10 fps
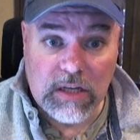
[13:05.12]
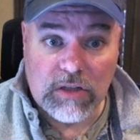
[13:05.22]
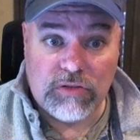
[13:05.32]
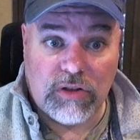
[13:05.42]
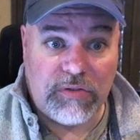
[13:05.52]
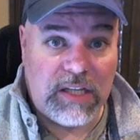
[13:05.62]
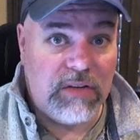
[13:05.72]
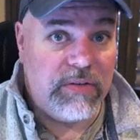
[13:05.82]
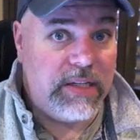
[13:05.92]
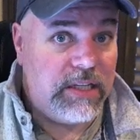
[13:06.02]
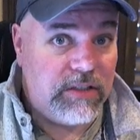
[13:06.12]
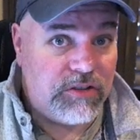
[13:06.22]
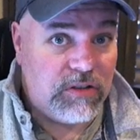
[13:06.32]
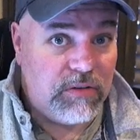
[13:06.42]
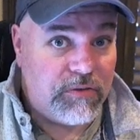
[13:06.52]
So if they give you any
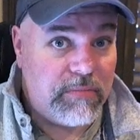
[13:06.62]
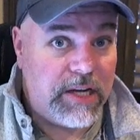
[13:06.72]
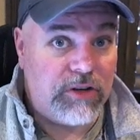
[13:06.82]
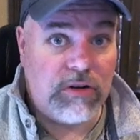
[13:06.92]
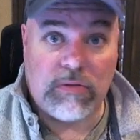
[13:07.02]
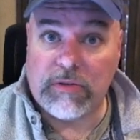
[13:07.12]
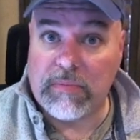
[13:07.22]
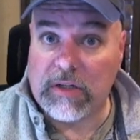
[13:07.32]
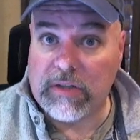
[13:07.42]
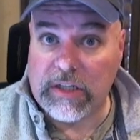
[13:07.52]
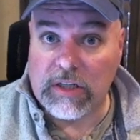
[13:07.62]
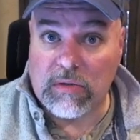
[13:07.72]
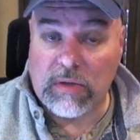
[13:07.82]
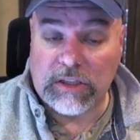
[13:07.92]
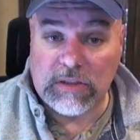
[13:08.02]
additional information or respond to any of your
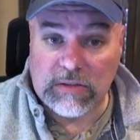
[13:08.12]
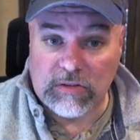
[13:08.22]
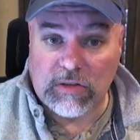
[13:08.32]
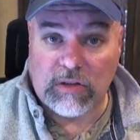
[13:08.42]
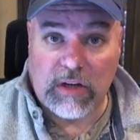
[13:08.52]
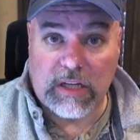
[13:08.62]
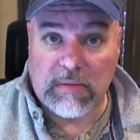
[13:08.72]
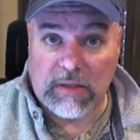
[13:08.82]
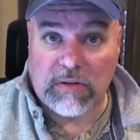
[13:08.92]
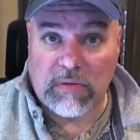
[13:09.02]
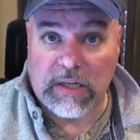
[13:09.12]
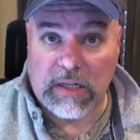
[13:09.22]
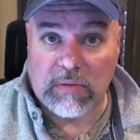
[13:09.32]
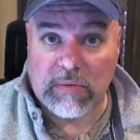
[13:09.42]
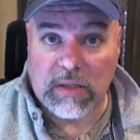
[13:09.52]
questions, it's all documented right
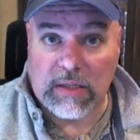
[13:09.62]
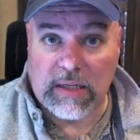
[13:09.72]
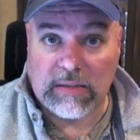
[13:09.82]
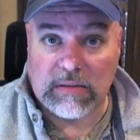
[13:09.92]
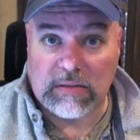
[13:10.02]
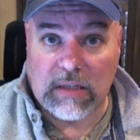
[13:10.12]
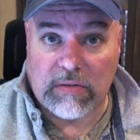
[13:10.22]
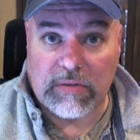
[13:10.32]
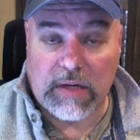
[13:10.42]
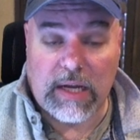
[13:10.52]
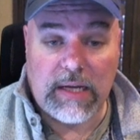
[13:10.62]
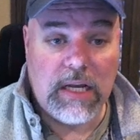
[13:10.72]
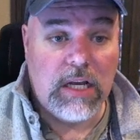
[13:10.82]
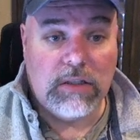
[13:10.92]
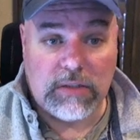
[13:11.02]
here within the case itself, okay?
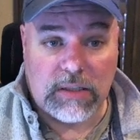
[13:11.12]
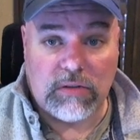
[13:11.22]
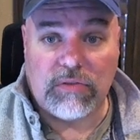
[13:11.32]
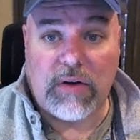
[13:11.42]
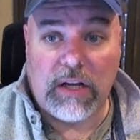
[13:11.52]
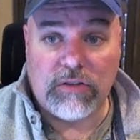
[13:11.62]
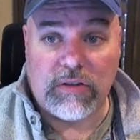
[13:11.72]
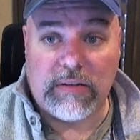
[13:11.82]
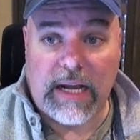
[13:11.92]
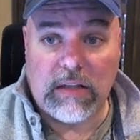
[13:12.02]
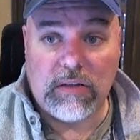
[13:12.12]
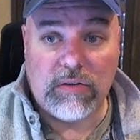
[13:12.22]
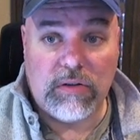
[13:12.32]
You get those files, you can download